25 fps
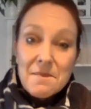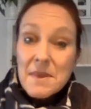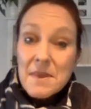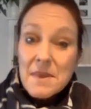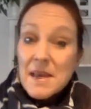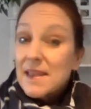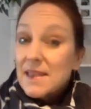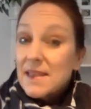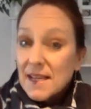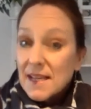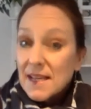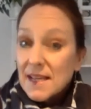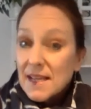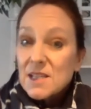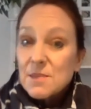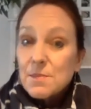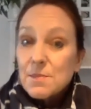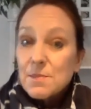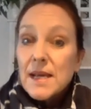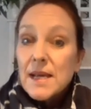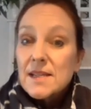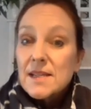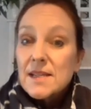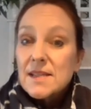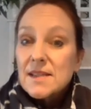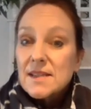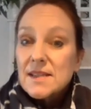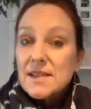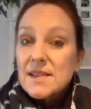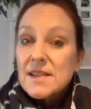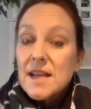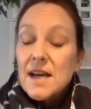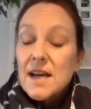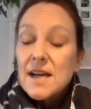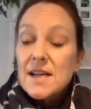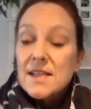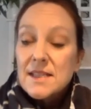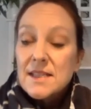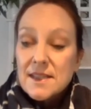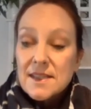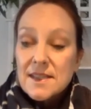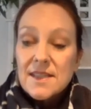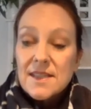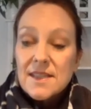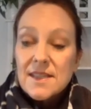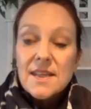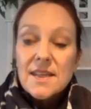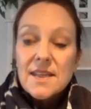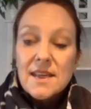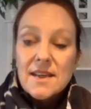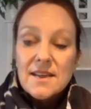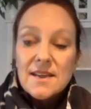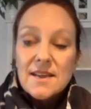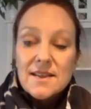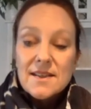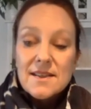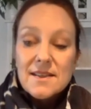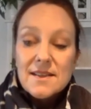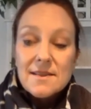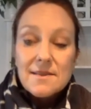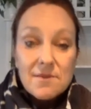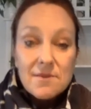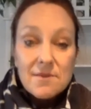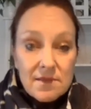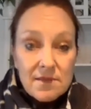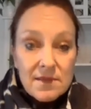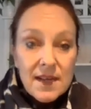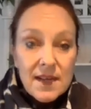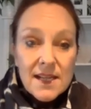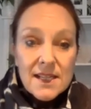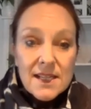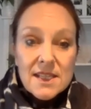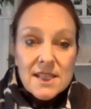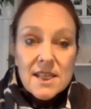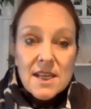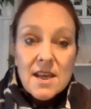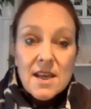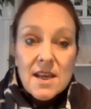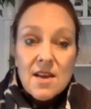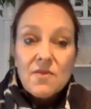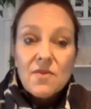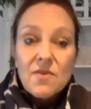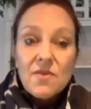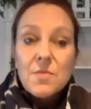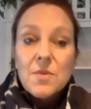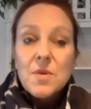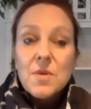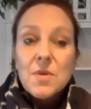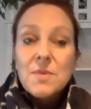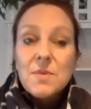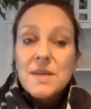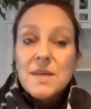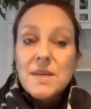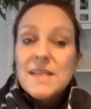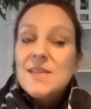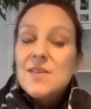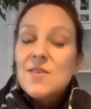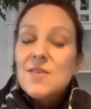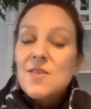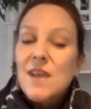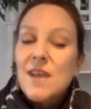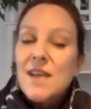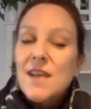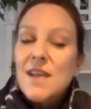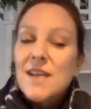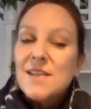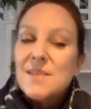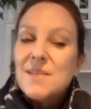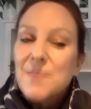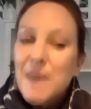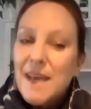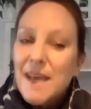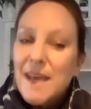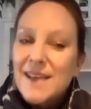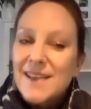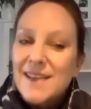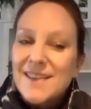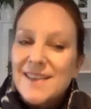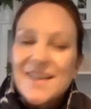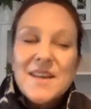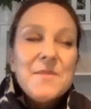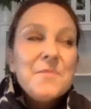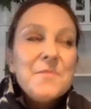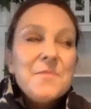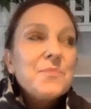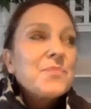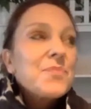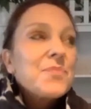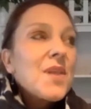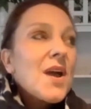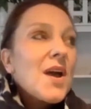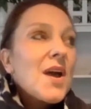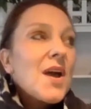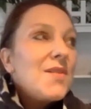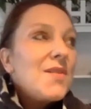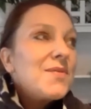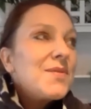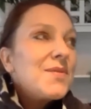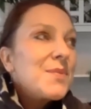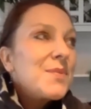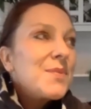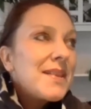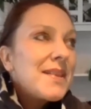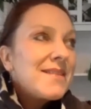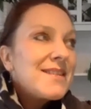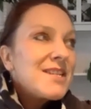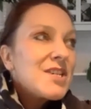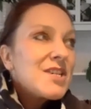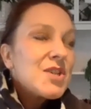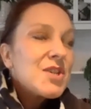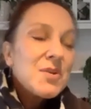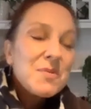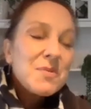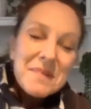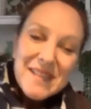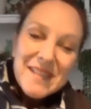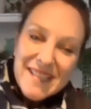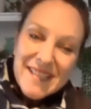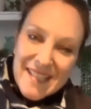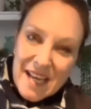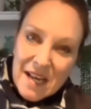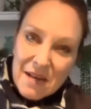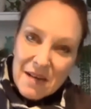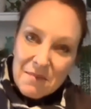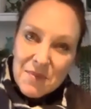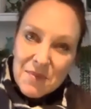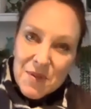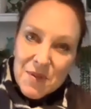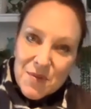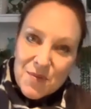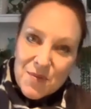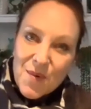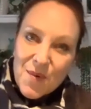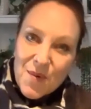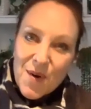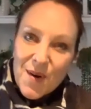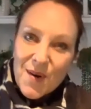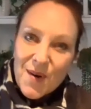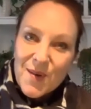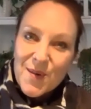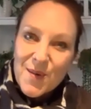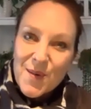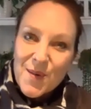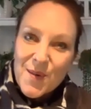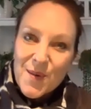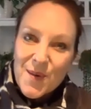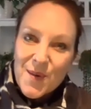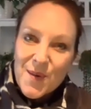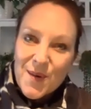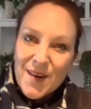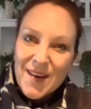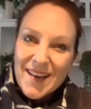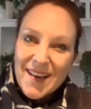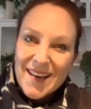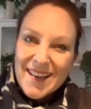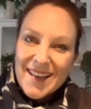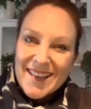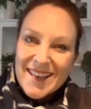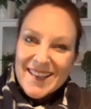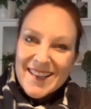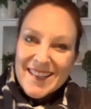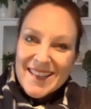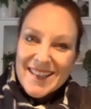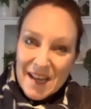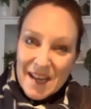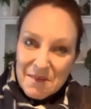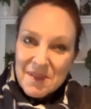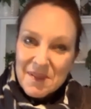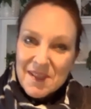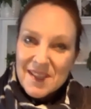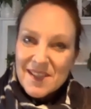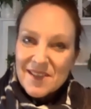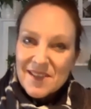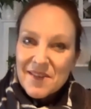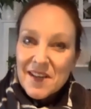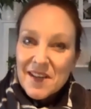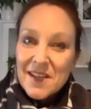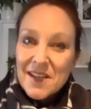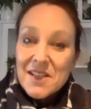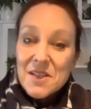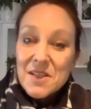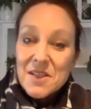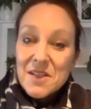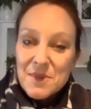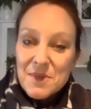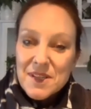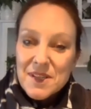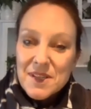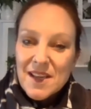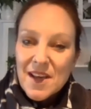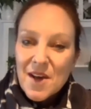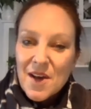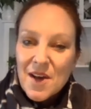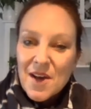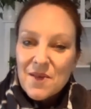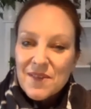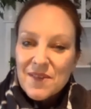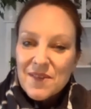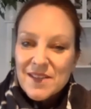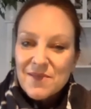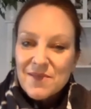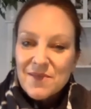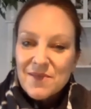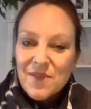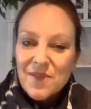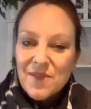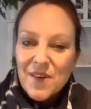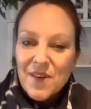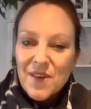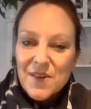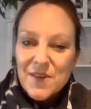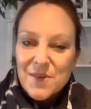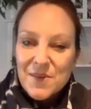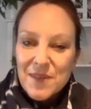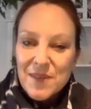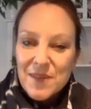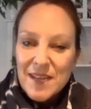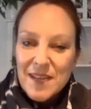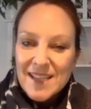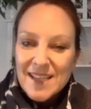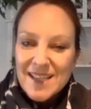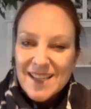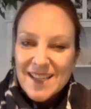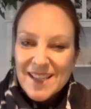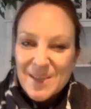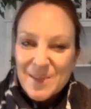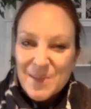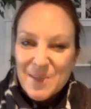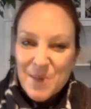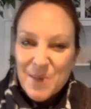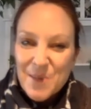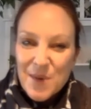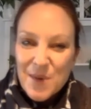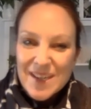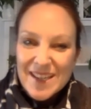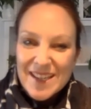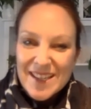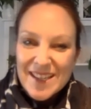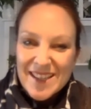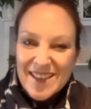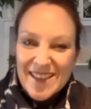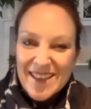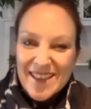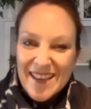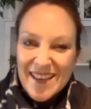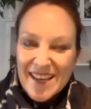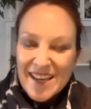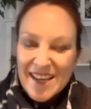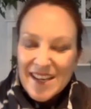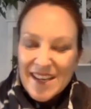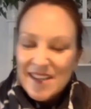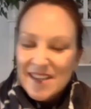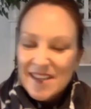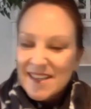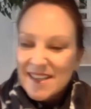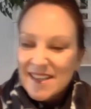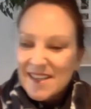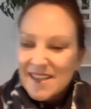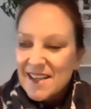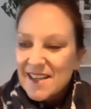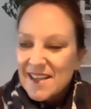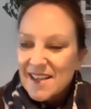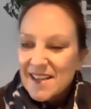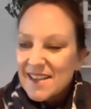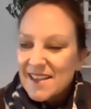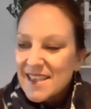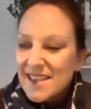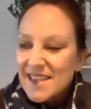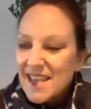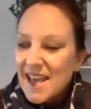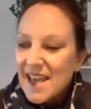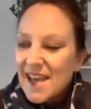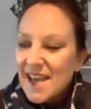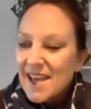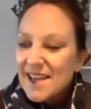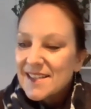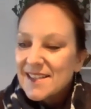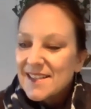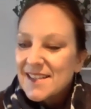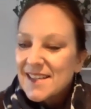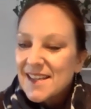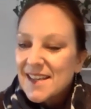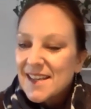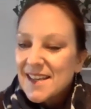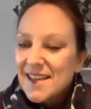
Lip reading: in that space. So it's nice to see and nice to hear from you, but it's a great debate over whether it should be a segment of one or segments of customers. So hopefully some folks will ask us some questions on that at the end.